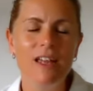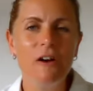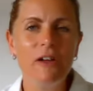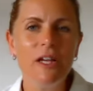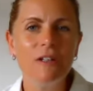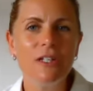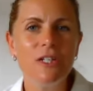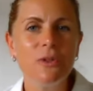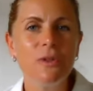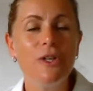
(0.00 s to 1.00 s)
Knocking on the
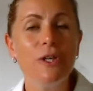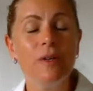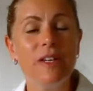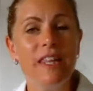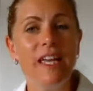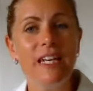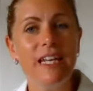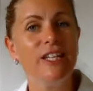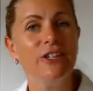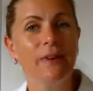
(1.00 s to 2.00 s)
door, you would then
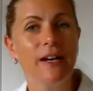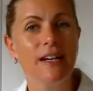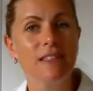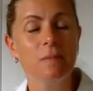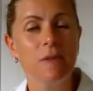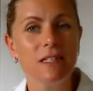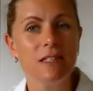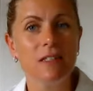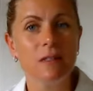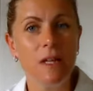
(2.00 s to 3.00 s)
need to ask
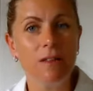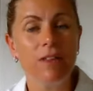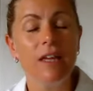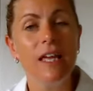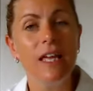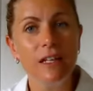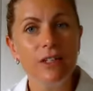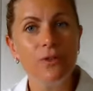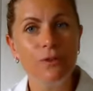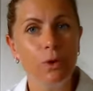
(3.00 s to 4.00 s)
Mr. Smith
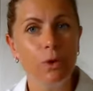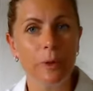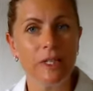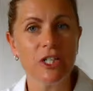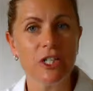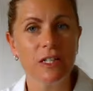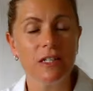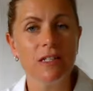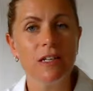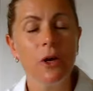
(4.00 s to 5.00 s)
his 4
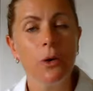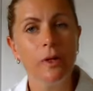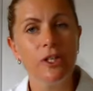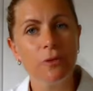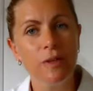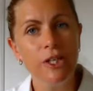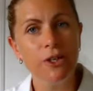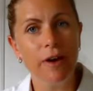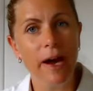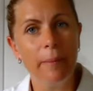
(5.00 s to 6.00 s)
questions, which are in
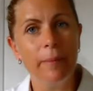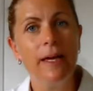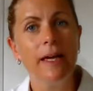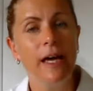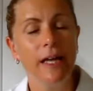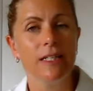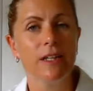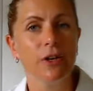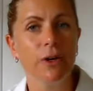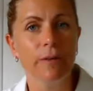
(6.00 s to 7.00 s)
your app under
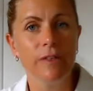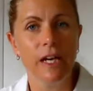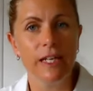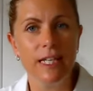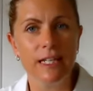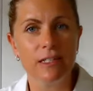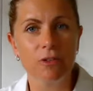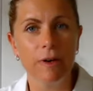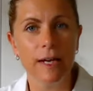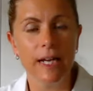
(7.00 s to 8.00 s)
the COVID-19
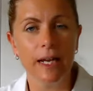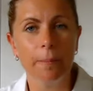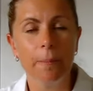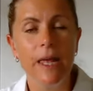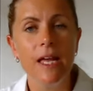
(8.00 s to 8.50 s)
screening.